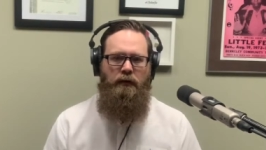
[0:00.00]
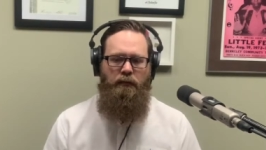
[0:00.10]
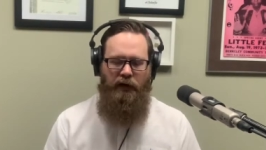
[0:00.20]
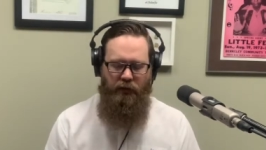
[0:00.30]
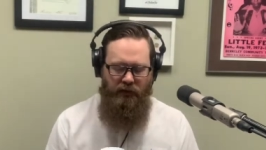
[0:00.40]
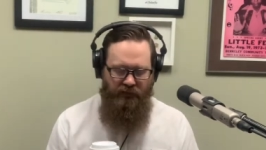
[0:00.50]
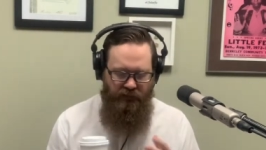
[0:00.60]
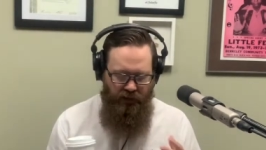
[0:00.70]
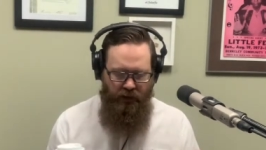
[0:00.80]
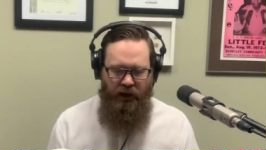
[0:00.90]
But it was
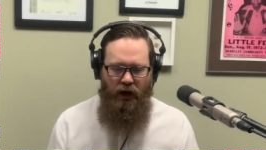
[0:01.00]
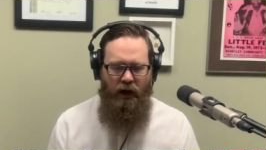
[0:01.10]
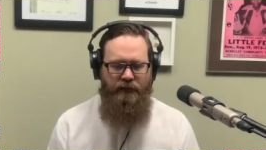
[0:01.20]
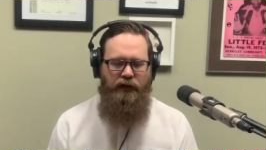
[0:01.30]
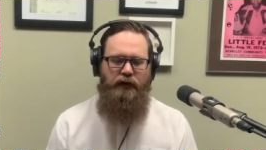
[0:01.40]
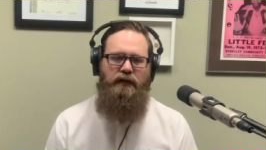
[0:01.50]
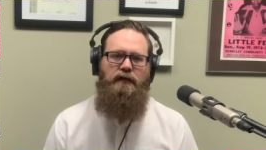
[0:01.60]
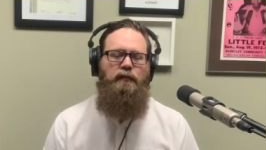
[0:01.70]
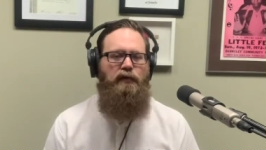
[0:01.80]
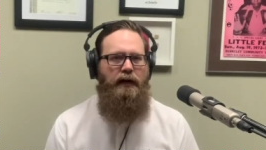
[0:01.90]
very obvious
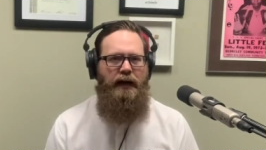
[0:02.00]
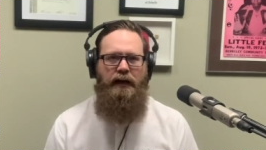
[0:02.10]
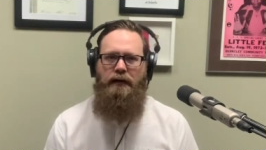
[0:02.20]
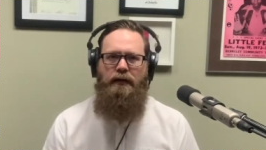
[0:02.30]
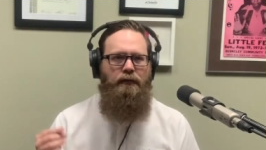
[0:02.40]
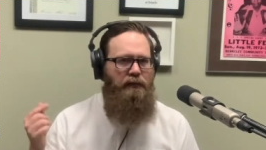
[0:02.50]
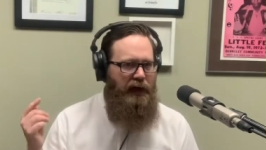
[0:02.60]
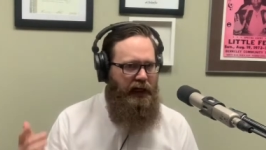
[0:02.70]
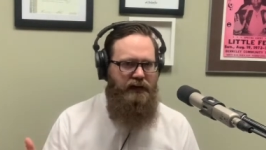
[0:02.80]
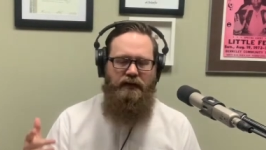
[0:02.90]
to Brad,
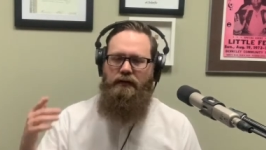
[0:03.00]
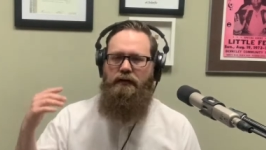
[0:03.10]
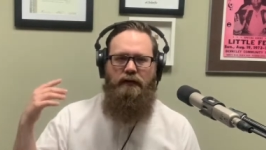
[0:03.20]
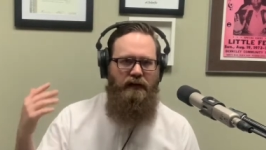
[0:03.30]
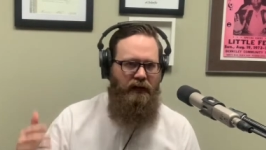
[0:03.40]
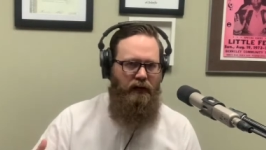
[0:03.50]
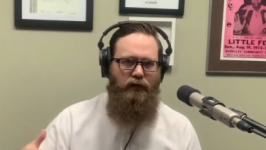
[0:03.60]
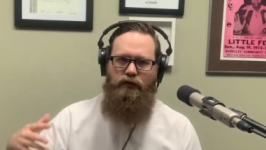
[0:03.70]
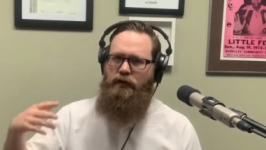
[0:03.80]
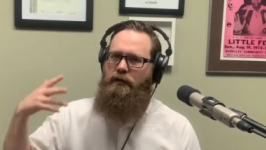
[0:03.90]
pastor,
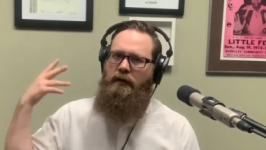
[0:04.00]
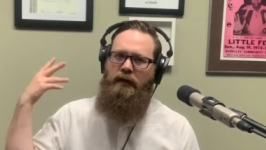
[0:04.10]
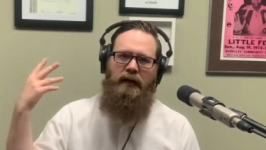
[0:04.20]
theologian,